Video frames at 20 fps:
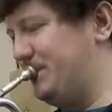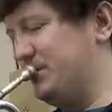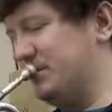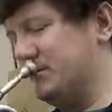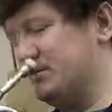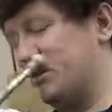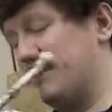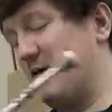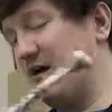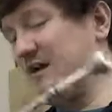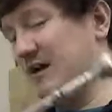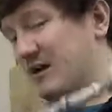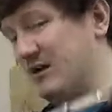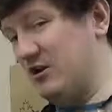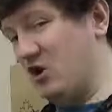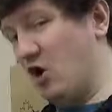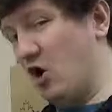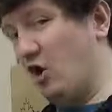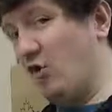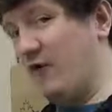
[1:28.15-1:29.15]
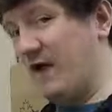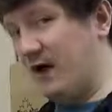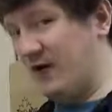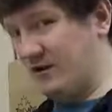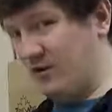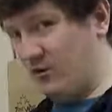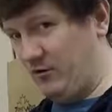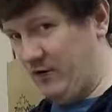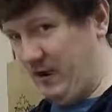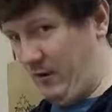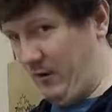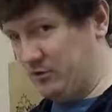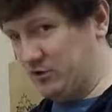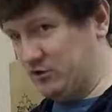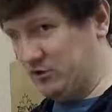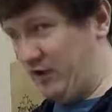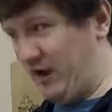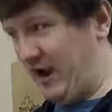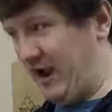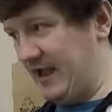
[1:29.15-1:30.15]
you might not know that note yet, which
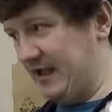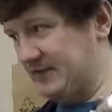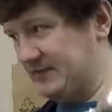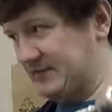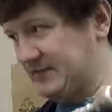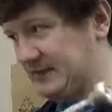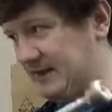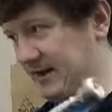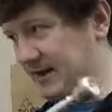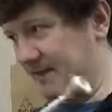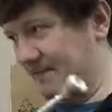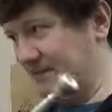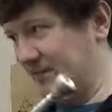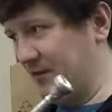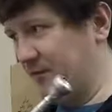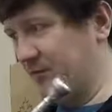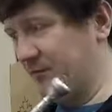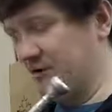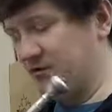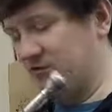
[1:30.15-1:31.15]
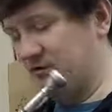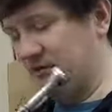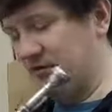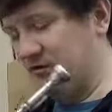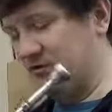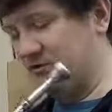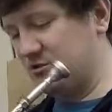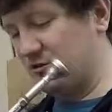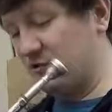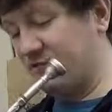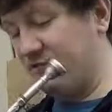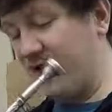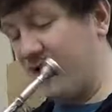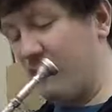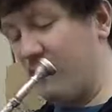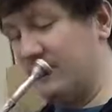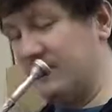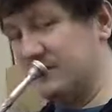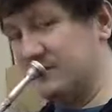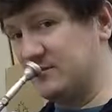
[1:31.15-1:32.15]
is why it's a little bit trickier. So if
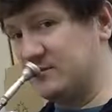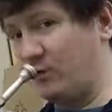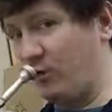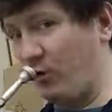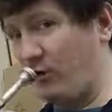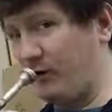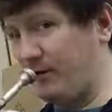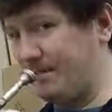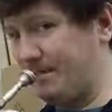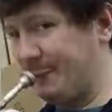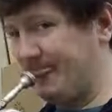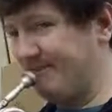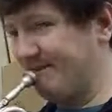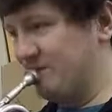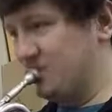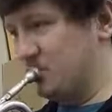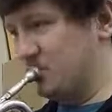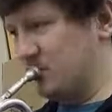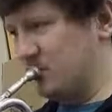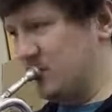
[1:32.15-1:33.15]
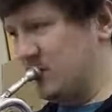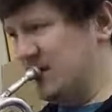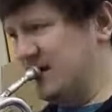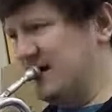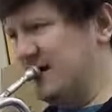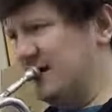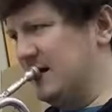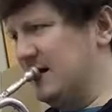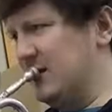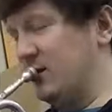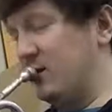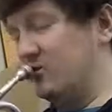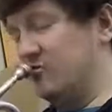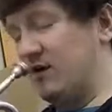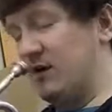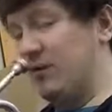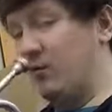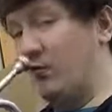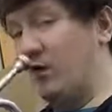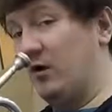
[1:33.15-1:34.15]
that one doesn't work, you can
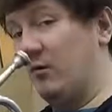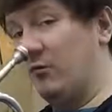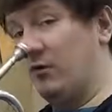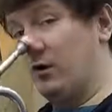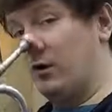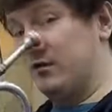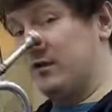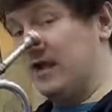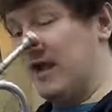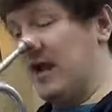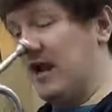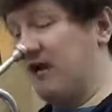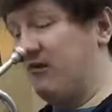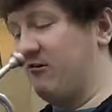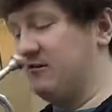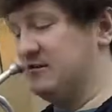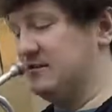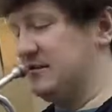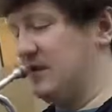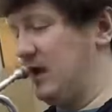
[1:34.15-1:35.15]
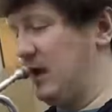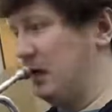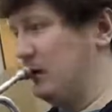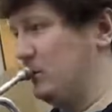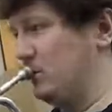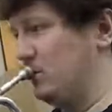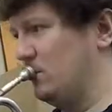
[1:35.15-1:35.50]
try the one where it goes higher instead.